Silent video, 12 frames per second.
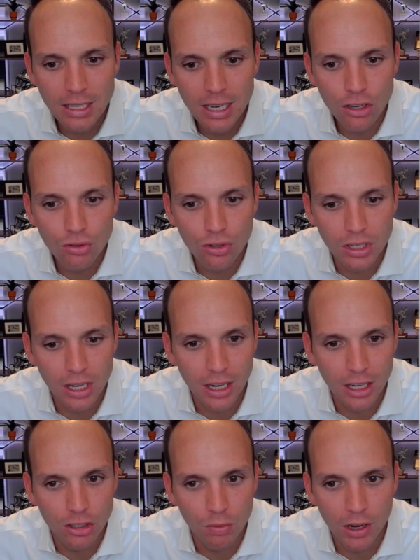interesting
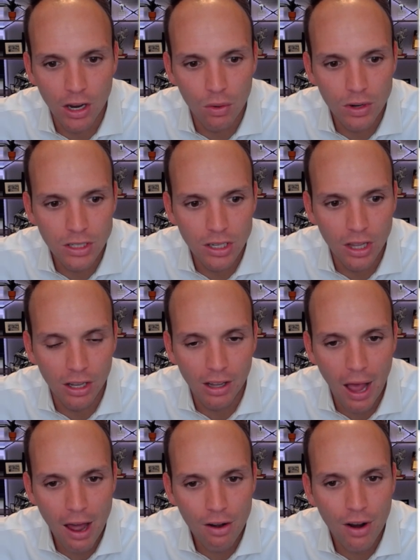as we go into the
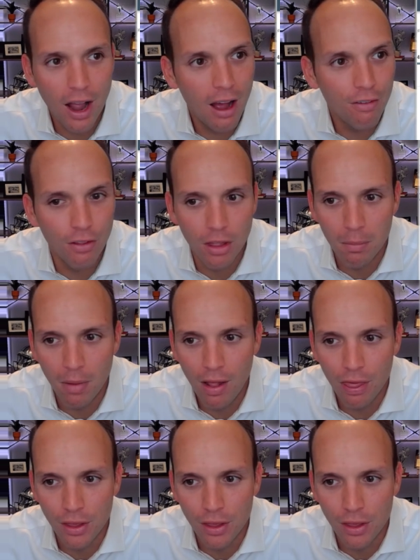latter half of the month